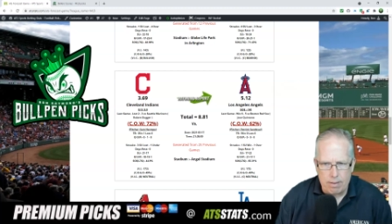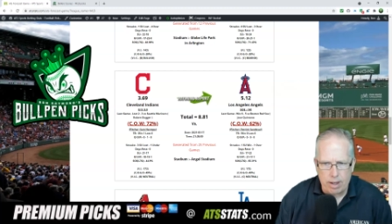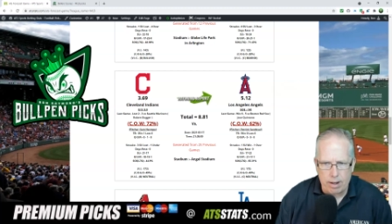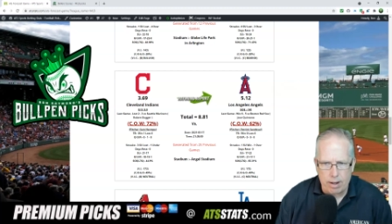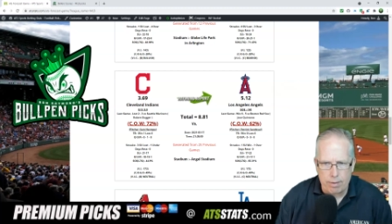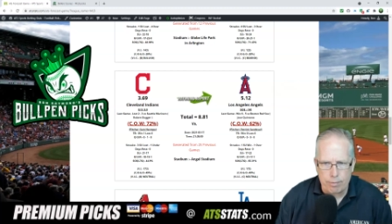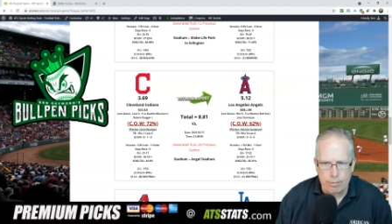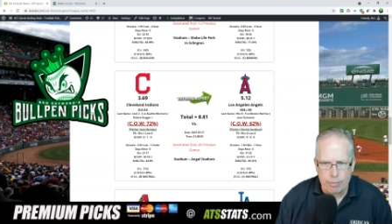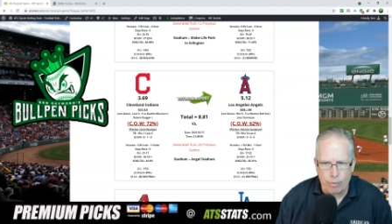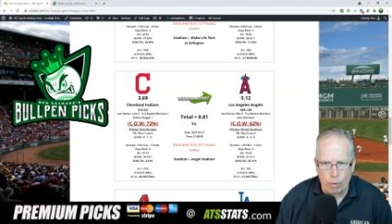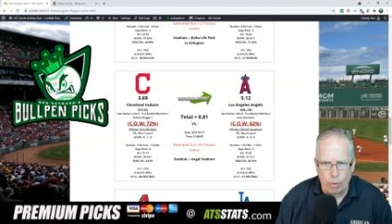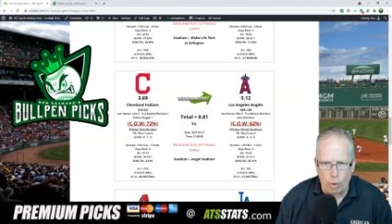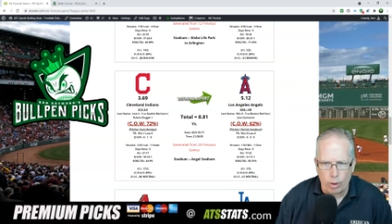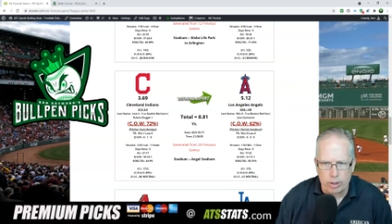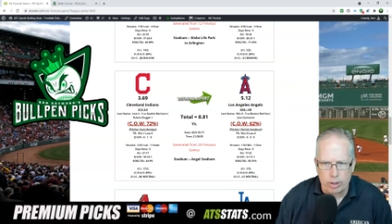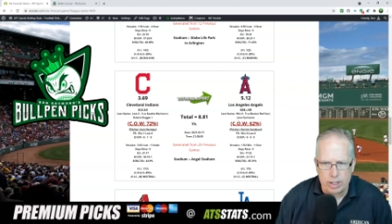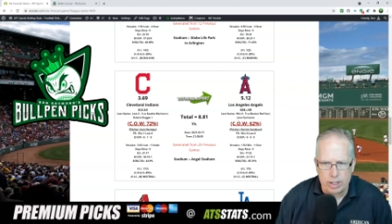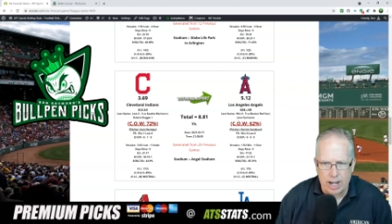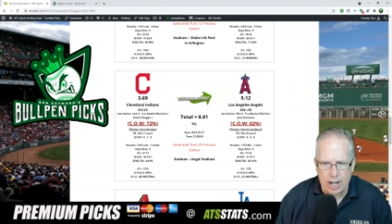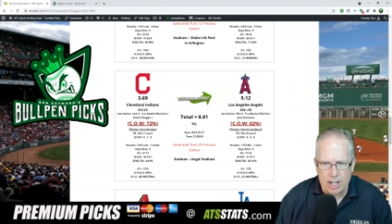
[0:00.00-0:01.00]
And
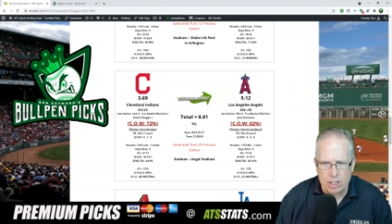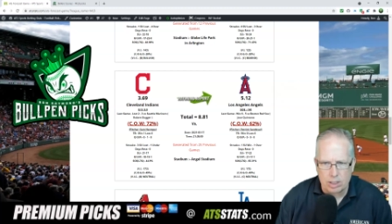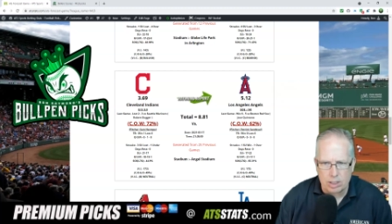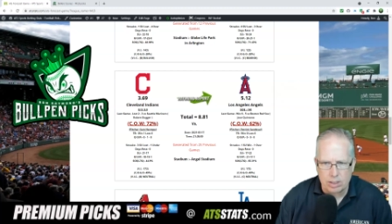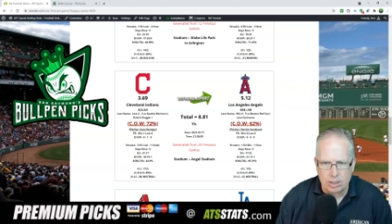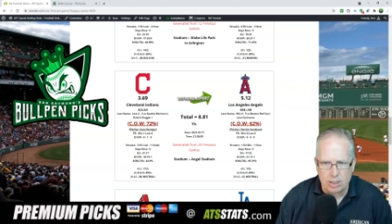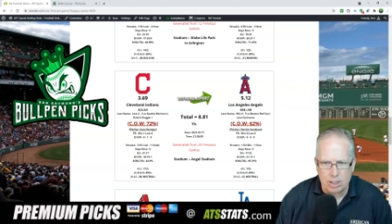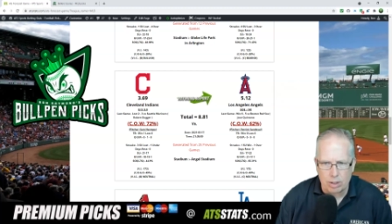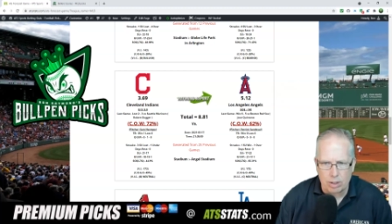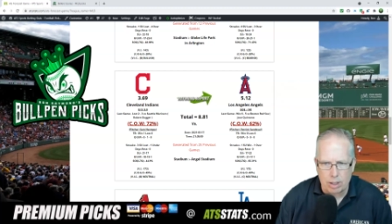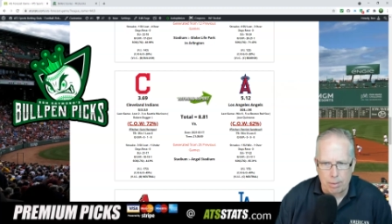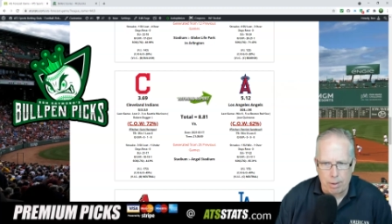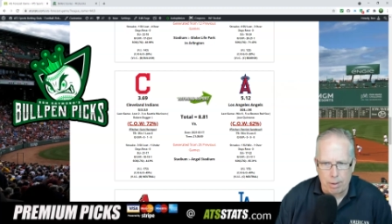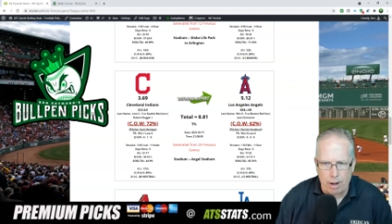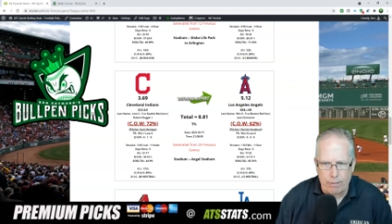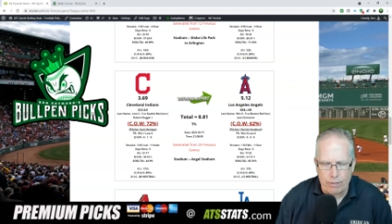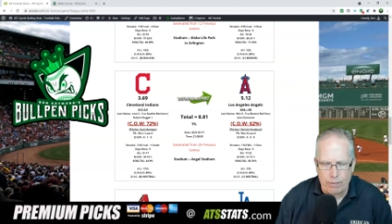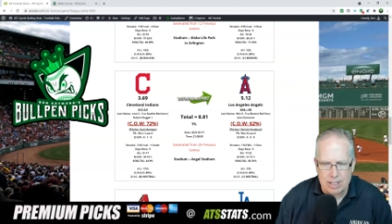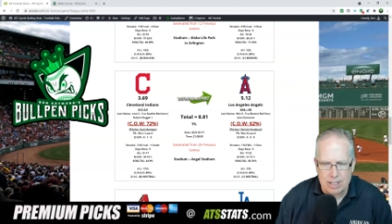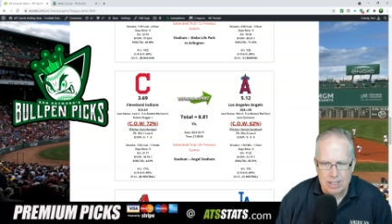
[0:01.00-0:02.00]
for the Angels, they're coming
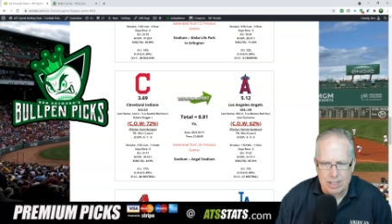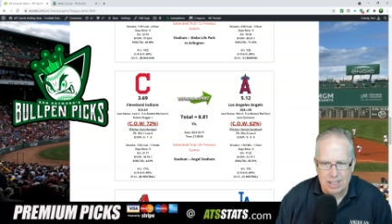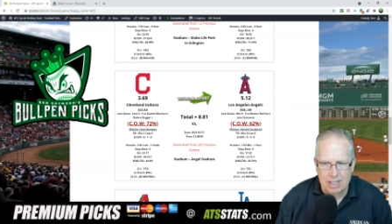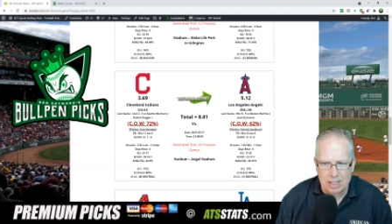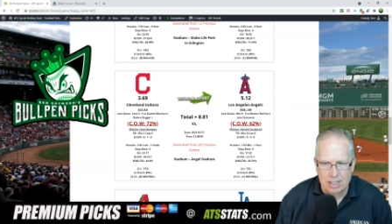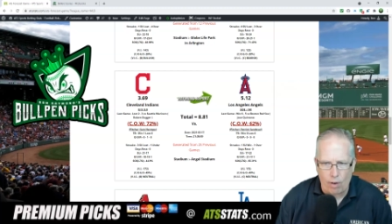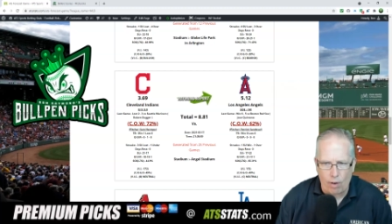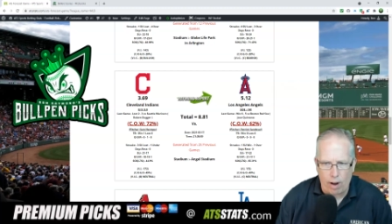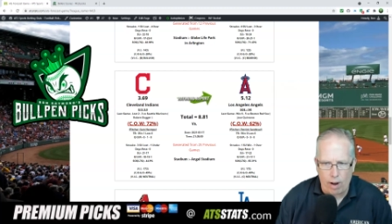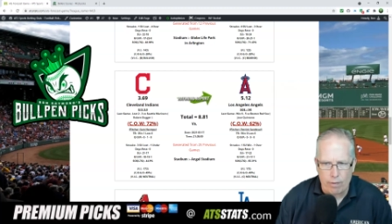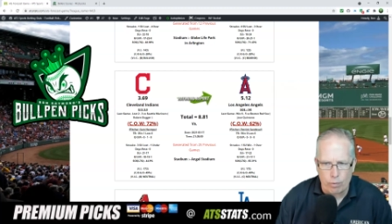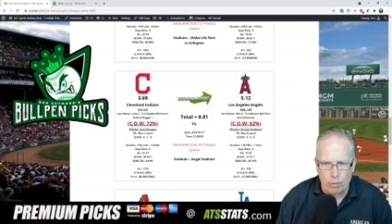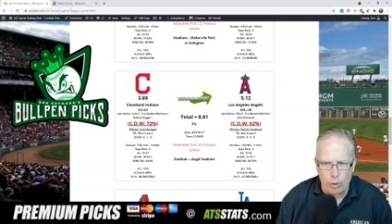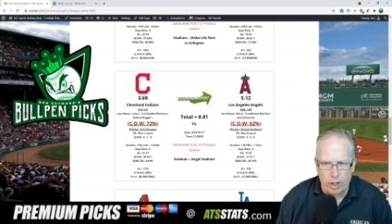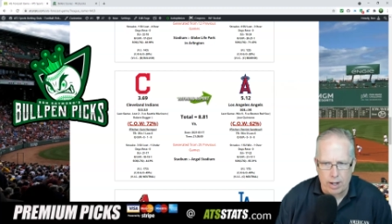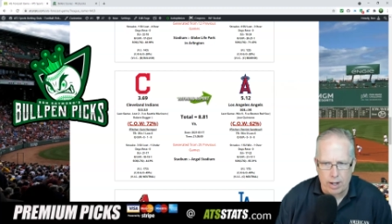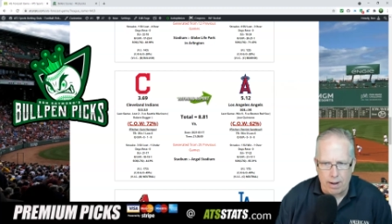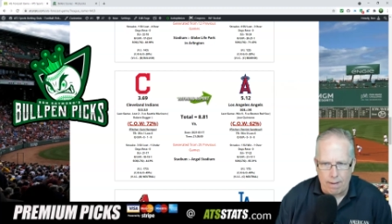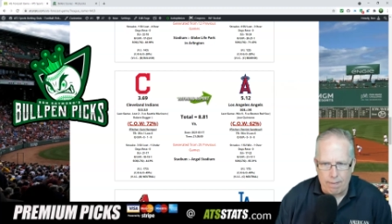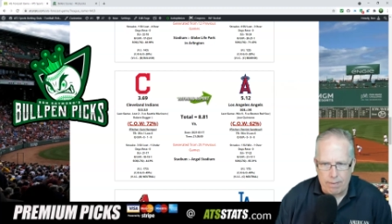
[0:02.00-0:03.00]
off a 6 5
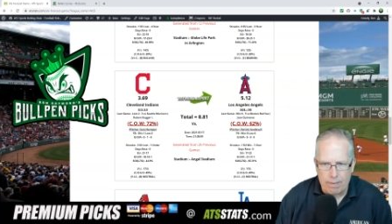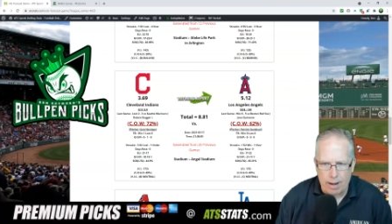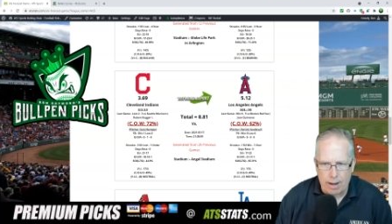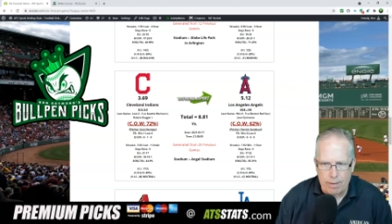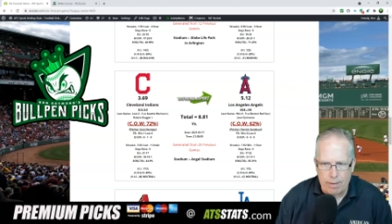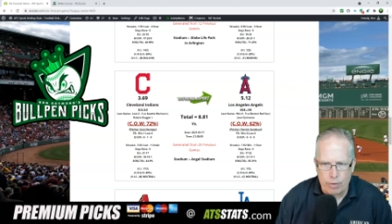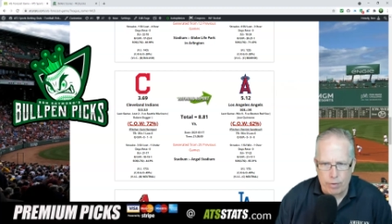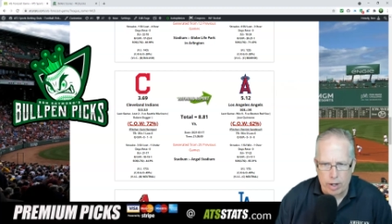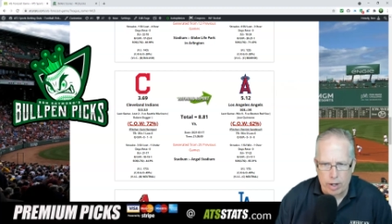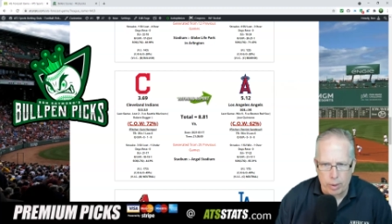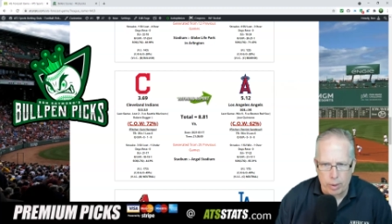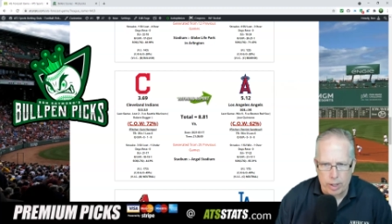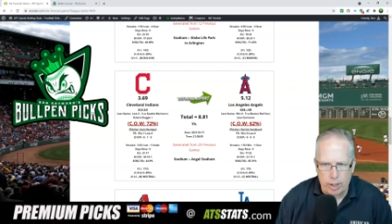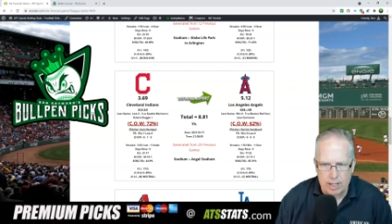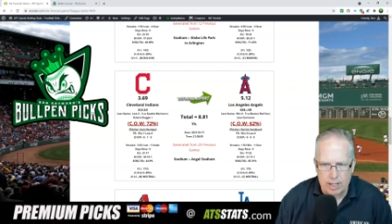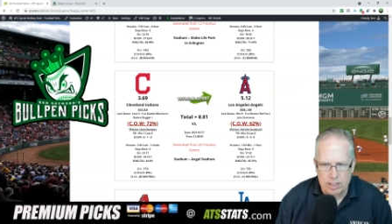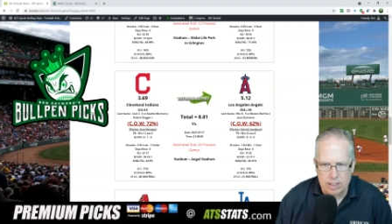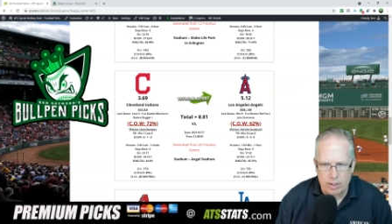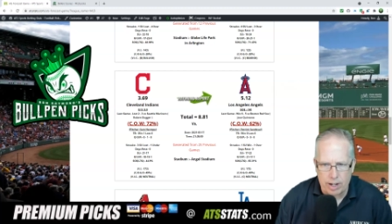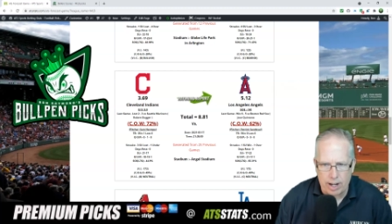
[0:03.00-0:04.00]
win at Fenway
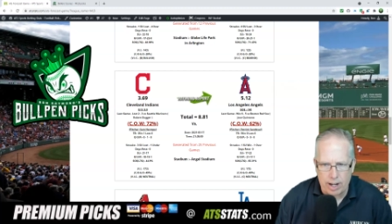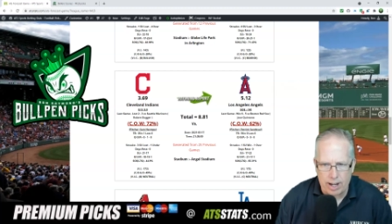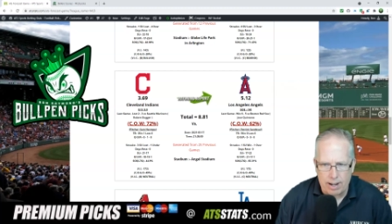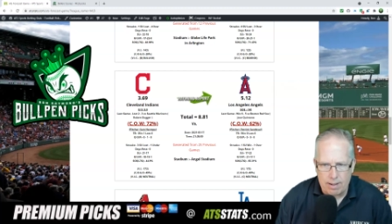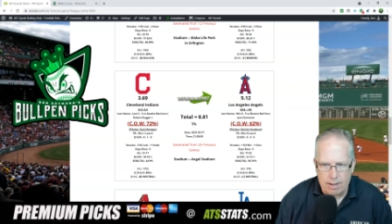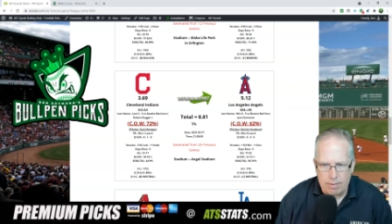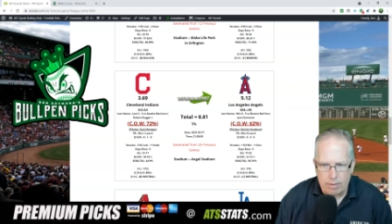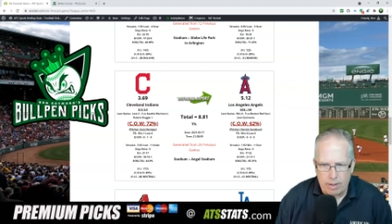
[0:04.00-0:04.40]
yesterday.